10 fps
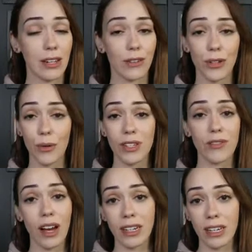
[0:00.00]
takers
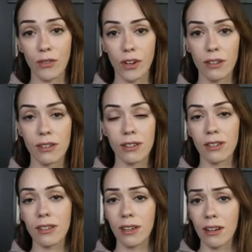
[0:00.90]
always find givers,
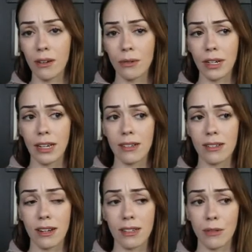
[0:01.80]
you know,
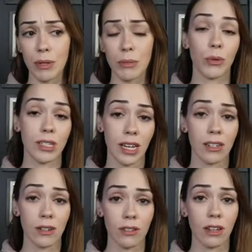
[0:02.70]
and uh, some people will
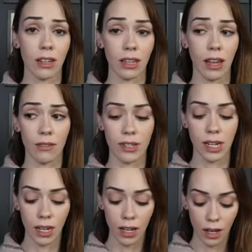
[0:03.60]
take until there's nothing
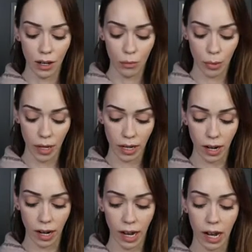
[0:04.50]
left.
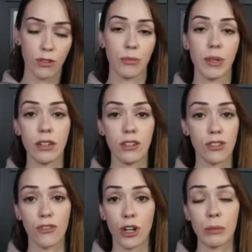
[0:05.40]
But I have to be
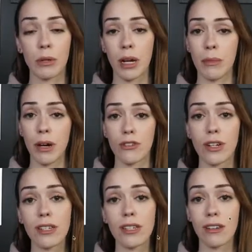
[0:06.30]
just firm in my
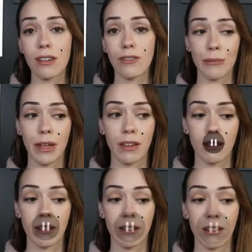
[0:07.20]
boundaries and firm in.